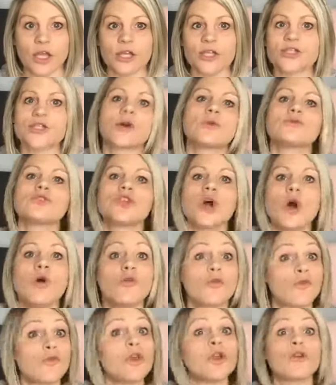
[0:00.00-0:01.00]
So
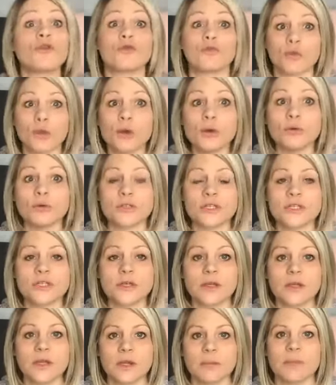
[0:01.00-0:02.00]
don't fear
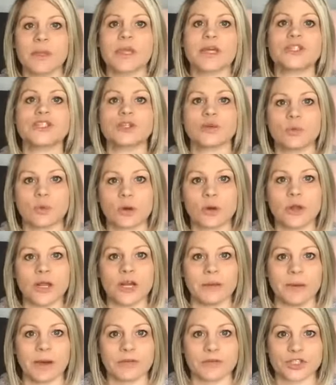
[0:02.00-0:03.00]
fruit because you're
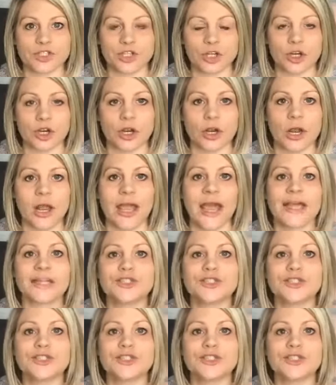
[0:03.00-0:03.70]
worried about the sugar.